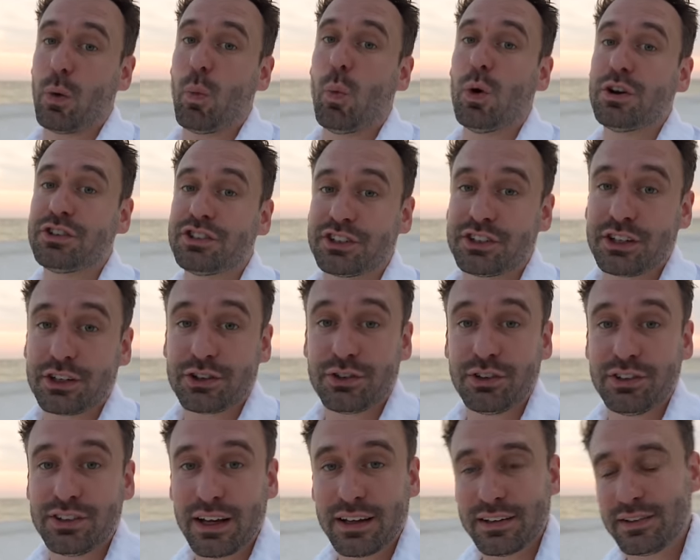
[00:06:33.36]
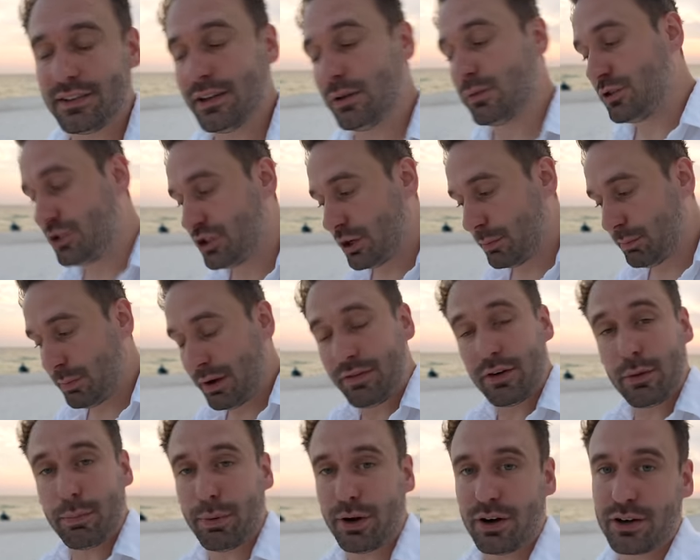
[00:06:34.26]
and watch accessories that I sell, jump
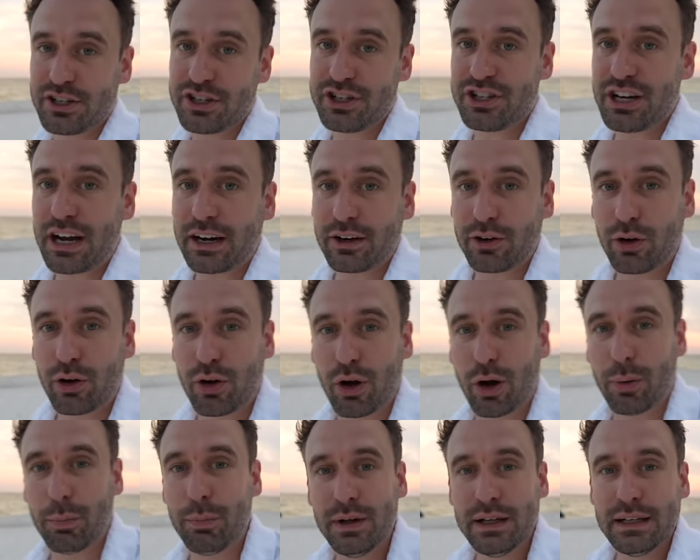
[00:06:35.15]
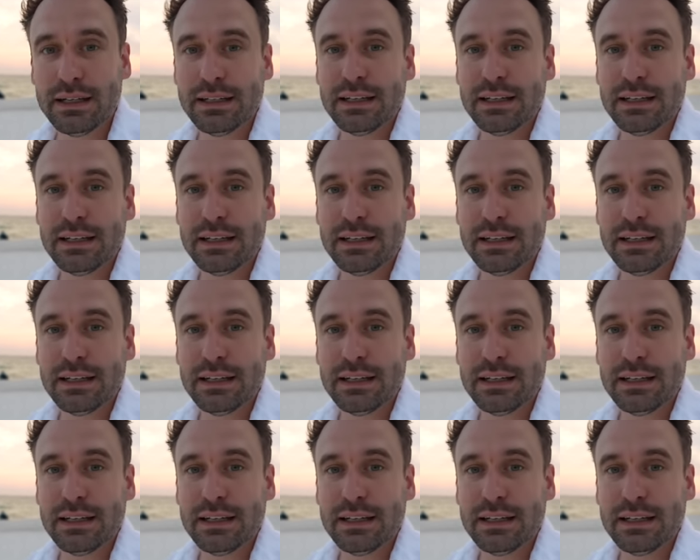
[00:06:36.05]
over to barkandjack.com.